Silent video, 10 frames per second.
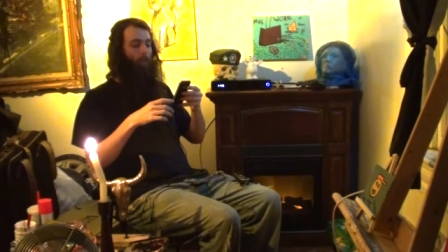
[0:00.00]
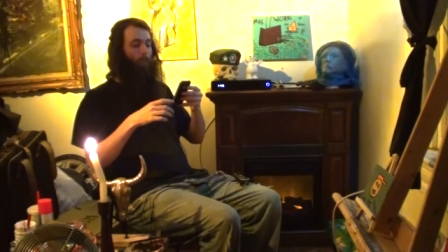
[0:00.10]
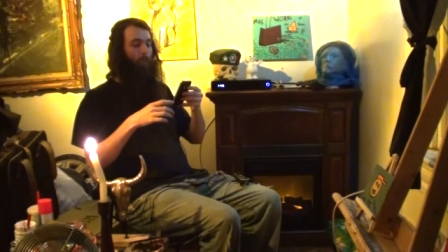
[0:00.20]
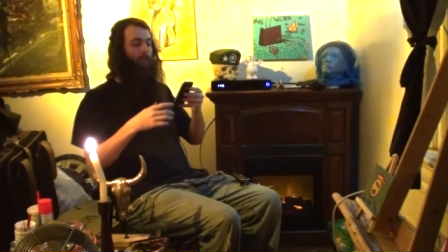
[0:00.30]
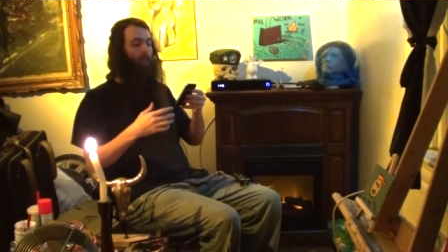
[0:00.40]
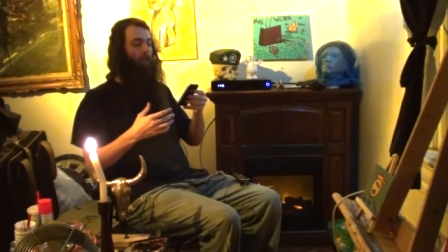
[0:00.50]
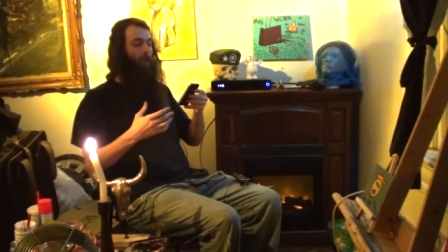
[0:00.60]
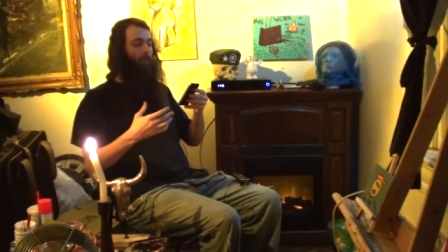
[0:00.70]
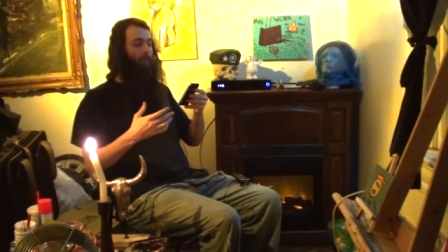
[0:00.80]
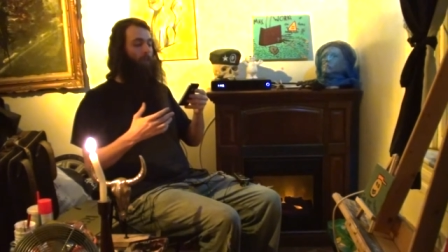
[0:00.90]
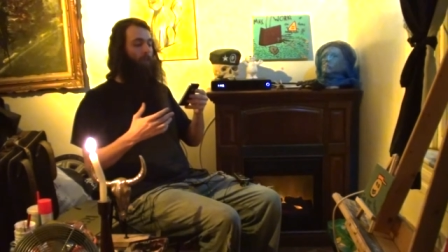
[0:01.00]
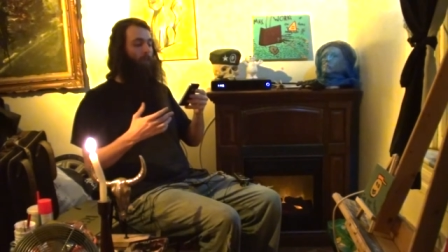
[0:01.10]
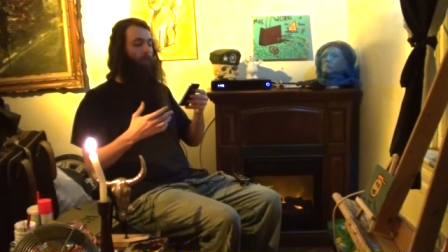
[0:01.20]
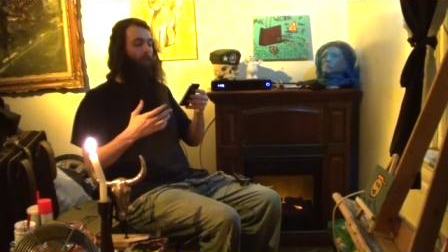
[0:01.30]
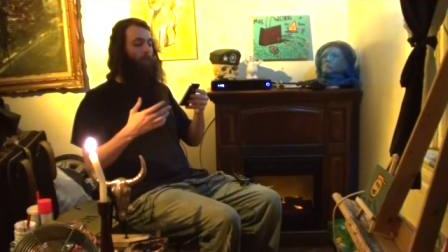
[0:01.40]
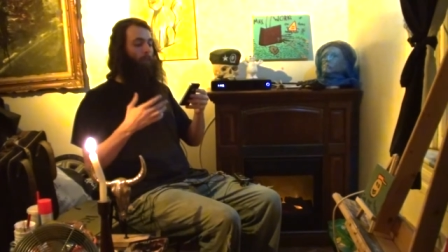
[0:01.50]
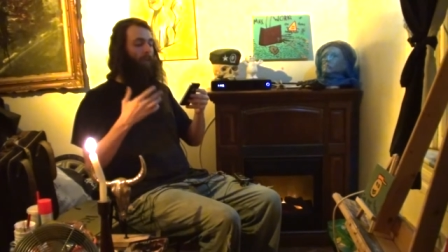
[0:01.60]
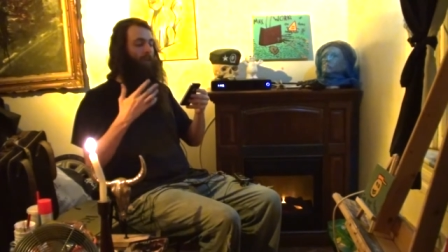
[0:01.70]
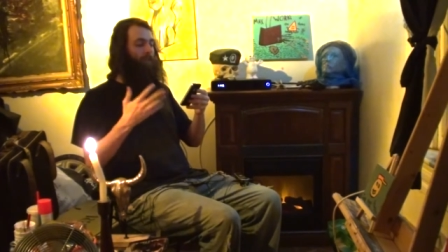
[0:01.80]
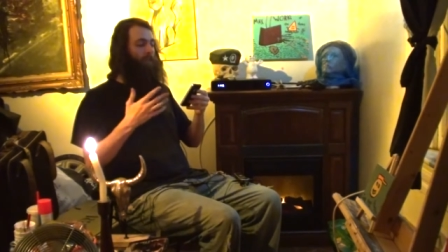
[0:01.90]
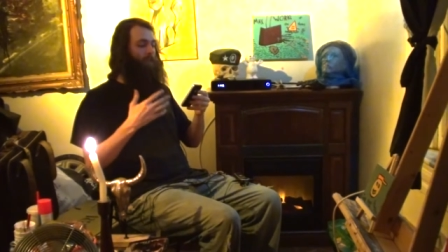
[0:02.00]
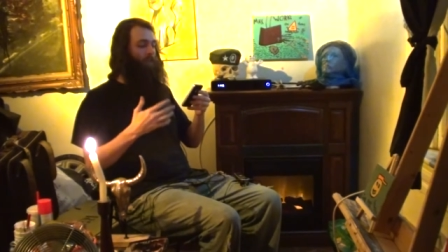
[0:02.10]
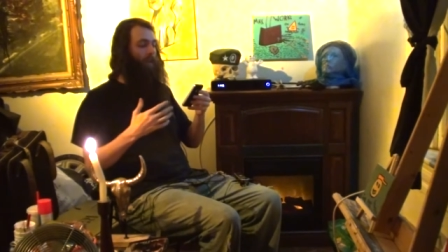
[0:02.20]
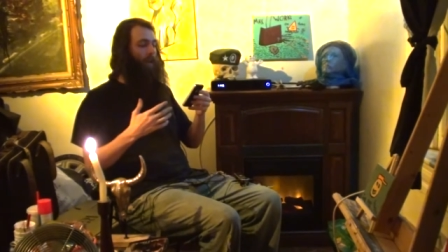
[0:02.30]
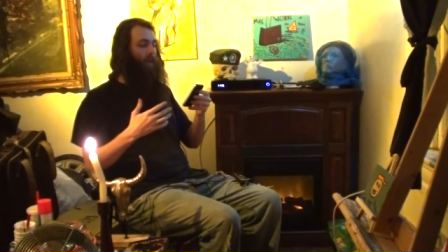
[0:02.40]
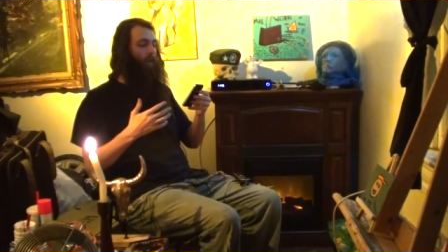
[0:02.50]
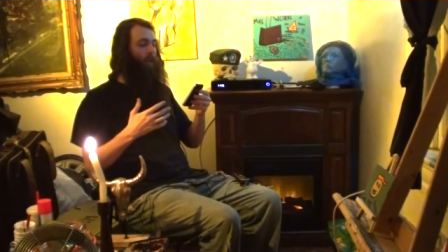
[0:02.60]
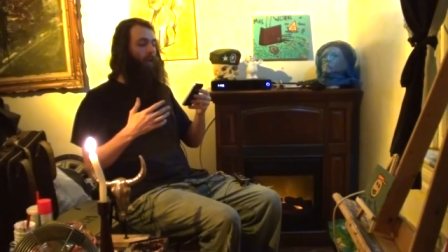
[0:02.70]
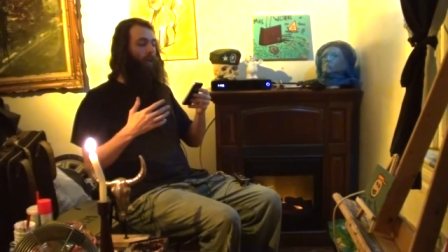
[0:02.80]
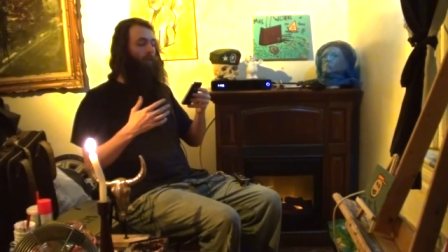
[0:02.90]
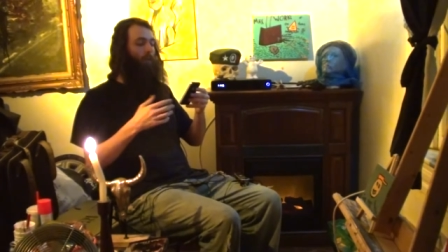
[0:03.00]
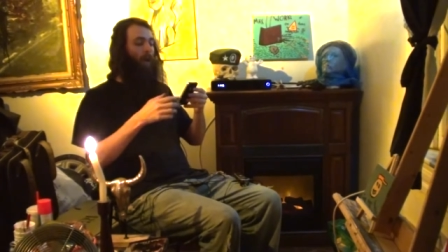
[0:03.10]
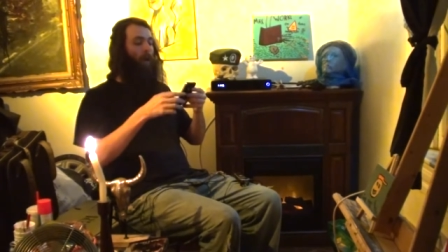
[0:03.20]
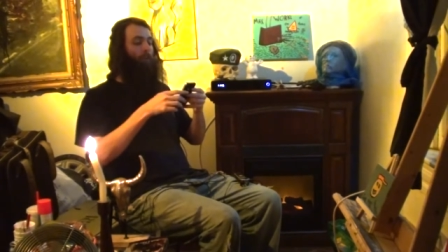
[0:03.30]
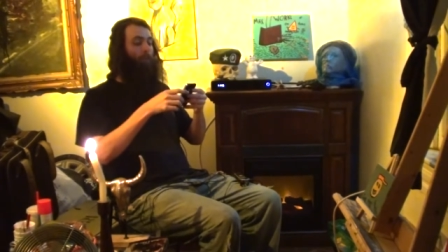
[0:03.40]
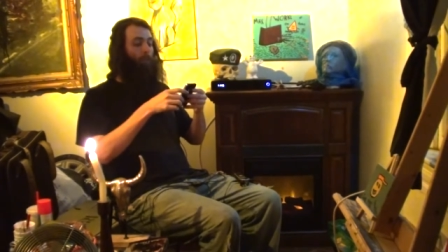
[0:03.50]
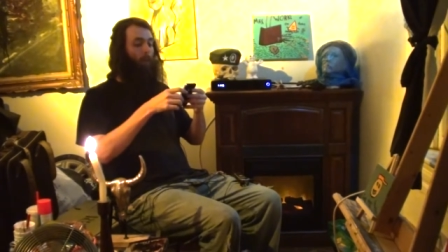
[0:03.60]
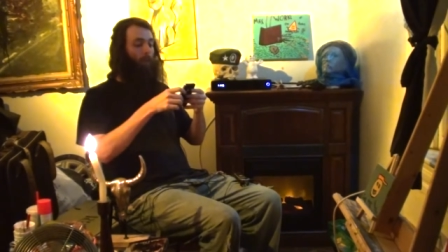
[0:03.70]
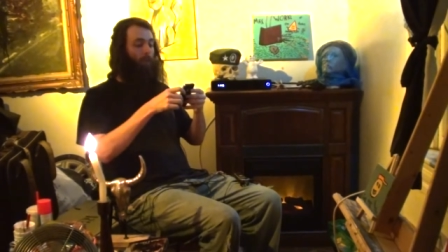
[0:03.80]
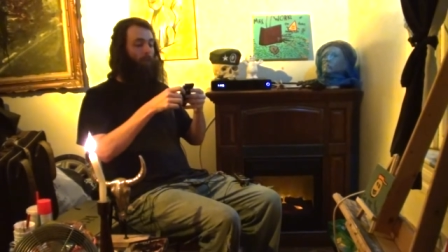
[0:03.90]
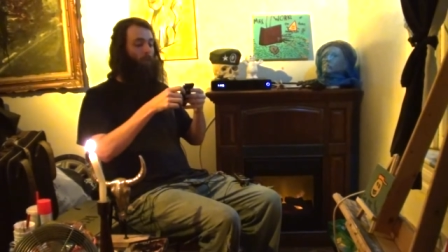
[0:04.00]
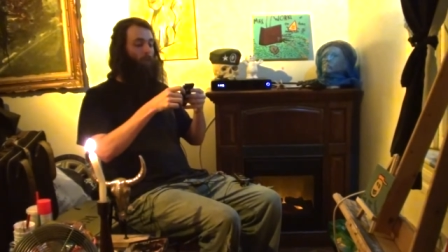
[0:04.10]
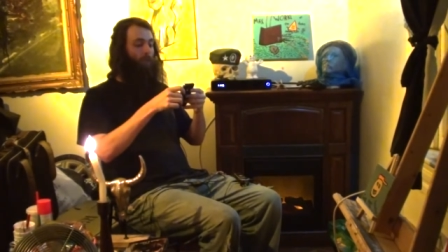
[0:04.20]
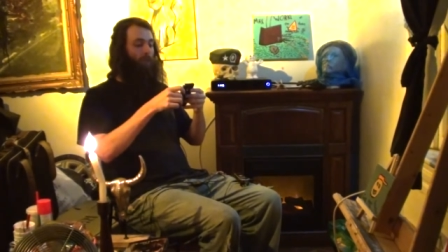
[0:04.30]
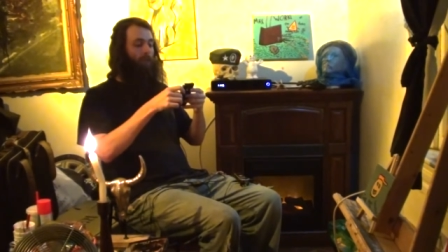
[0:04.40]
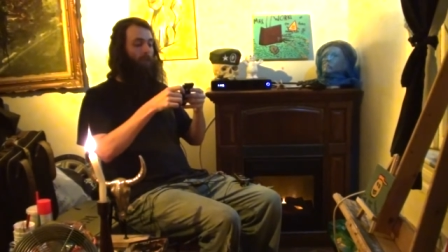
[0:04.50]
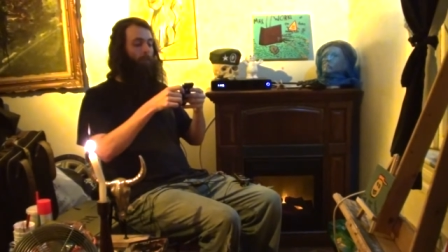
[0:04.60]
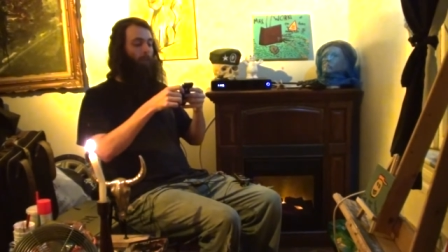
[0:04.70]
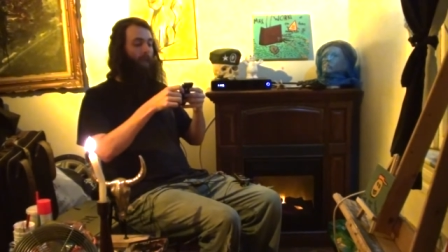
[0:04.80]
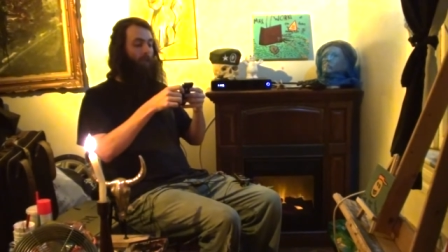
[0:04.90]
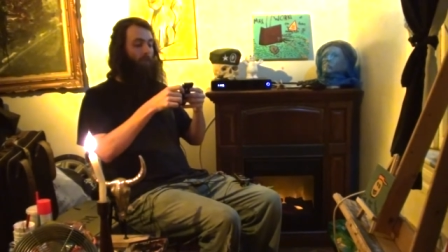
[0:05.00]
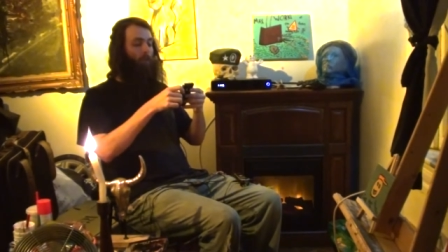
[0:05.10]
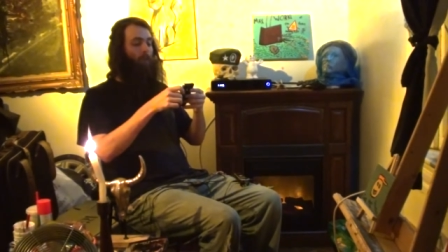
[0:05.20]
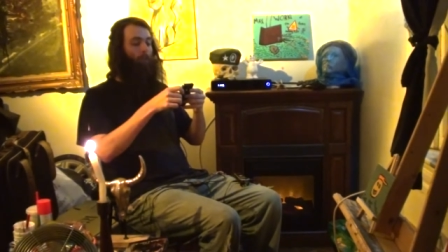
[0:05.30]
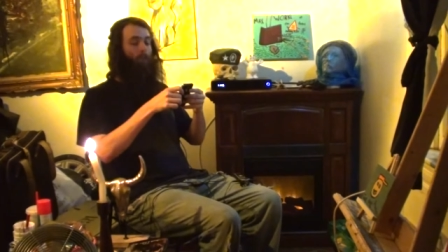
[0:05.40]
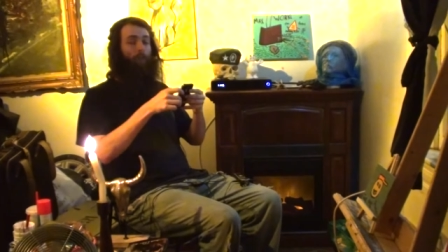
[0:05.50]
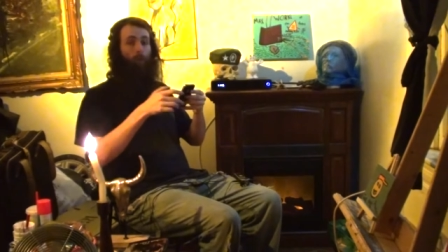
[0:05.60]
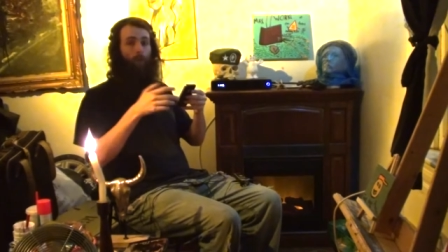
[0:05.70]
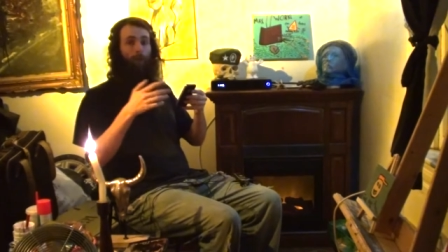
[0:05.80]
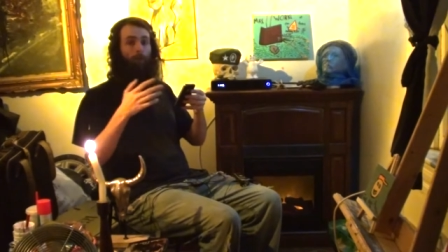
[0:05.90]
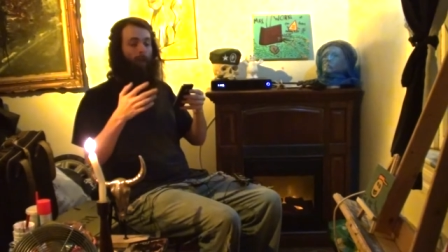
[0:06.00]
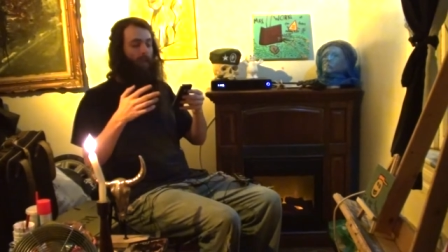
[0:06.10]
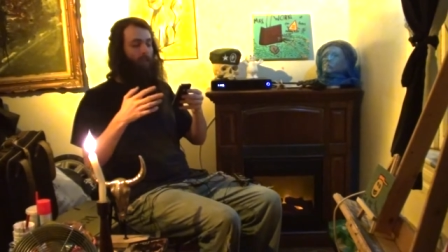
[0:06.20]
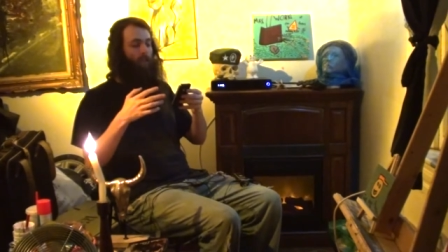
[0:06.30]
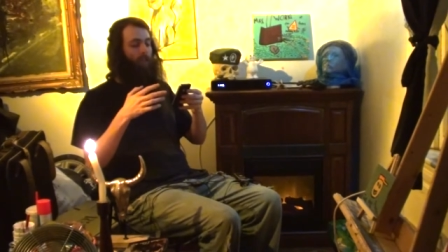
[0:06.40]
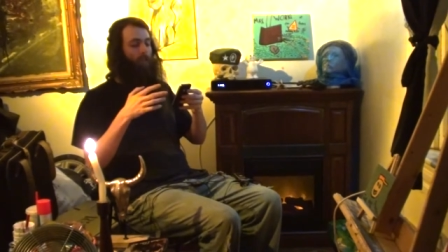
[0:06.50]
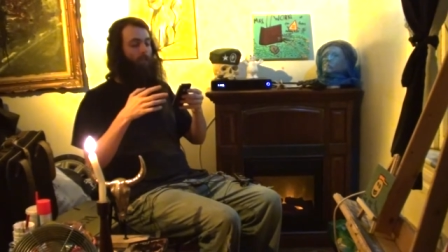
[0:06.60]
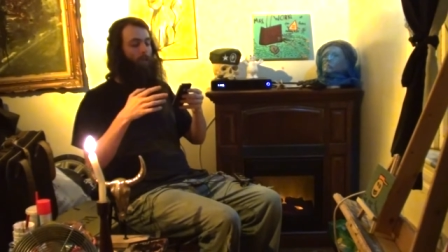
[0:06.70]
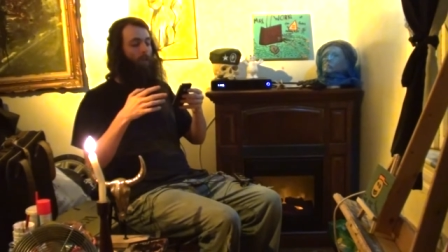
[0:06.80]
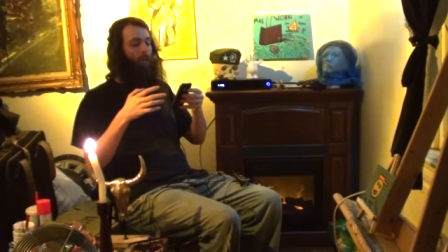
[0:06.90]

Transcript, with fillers: British authors who have embraced this style have often published works in mainstream literary magazines,